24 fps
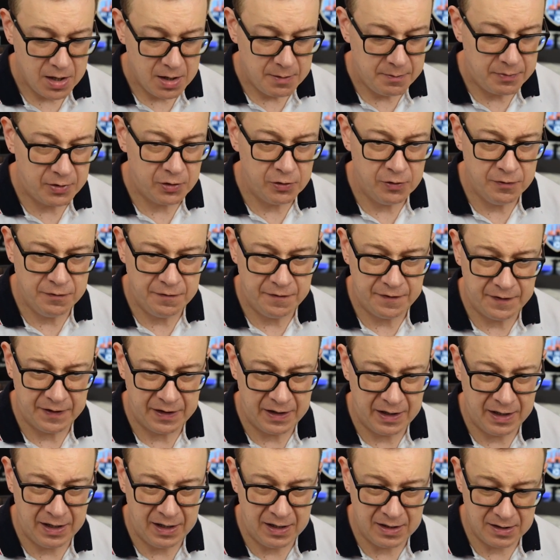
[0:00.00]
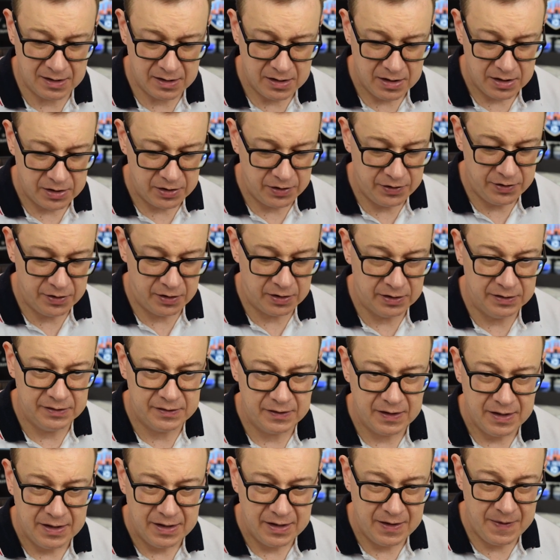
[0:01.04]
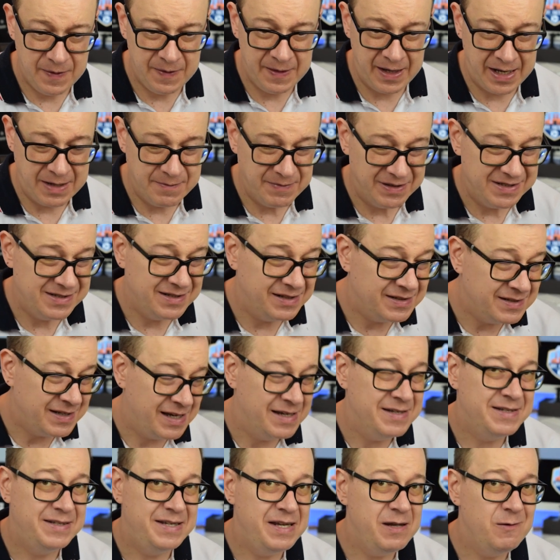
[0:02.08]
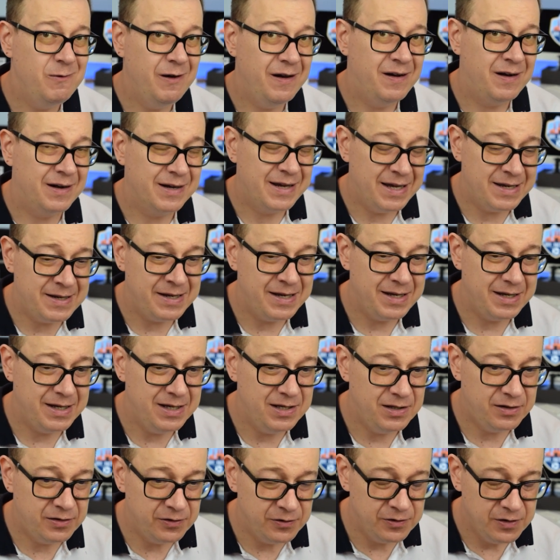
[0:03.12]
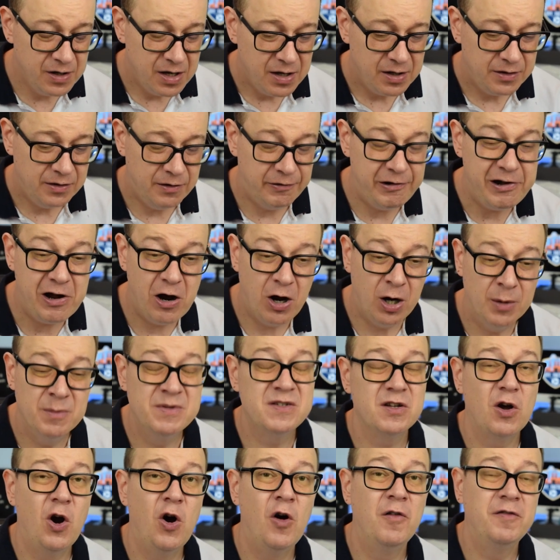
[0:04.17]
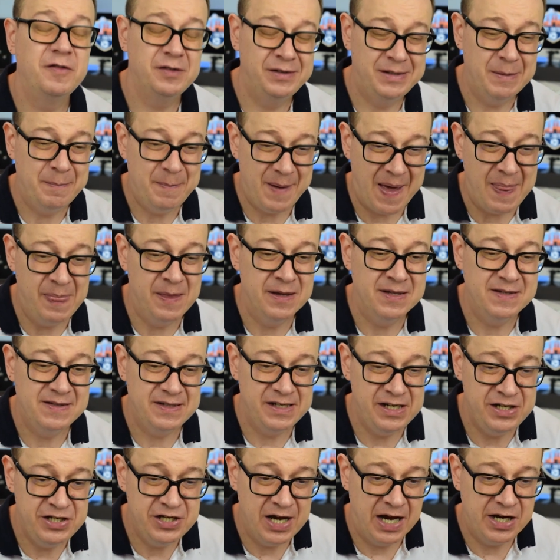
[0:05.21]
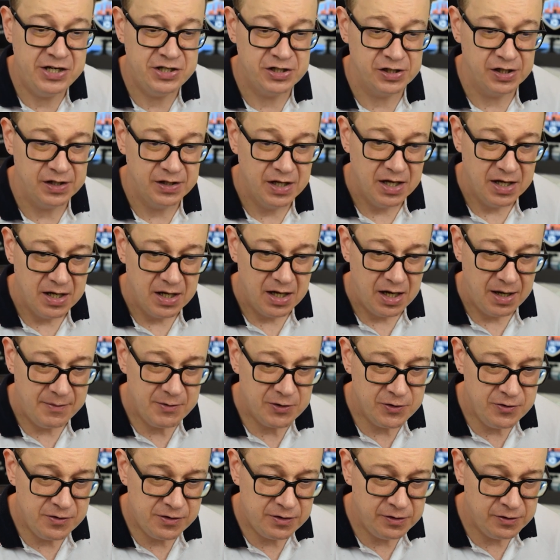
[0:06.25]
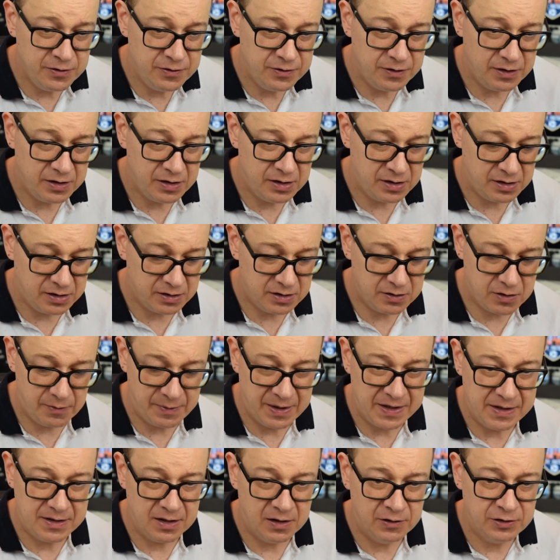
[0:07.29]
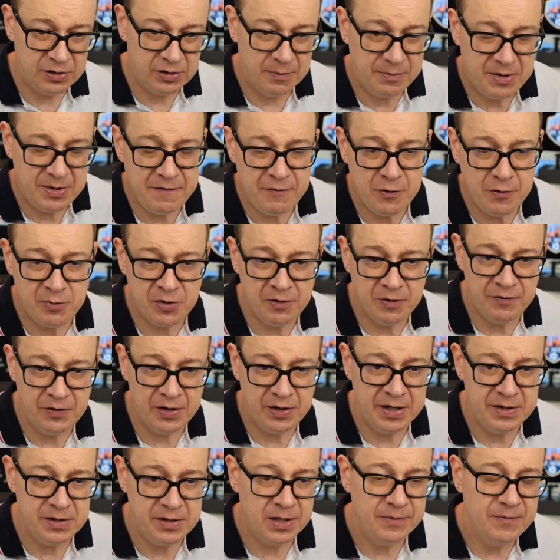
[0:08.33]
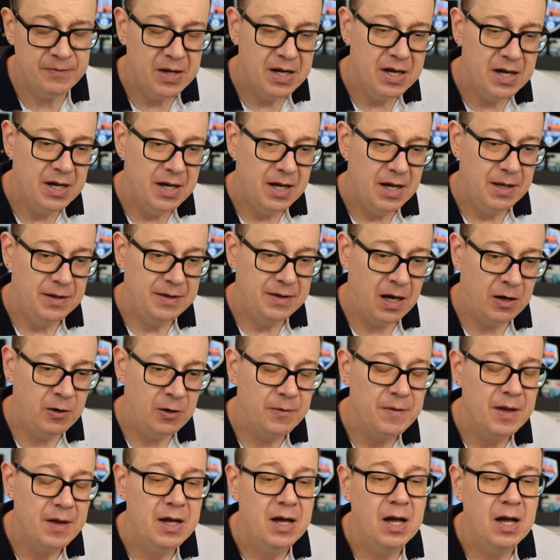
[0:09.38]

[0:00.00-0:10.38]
profile dot name, and as you can see, we are getting into the realms of dependency injection. I'm going to uh, comment out the preview provider. Now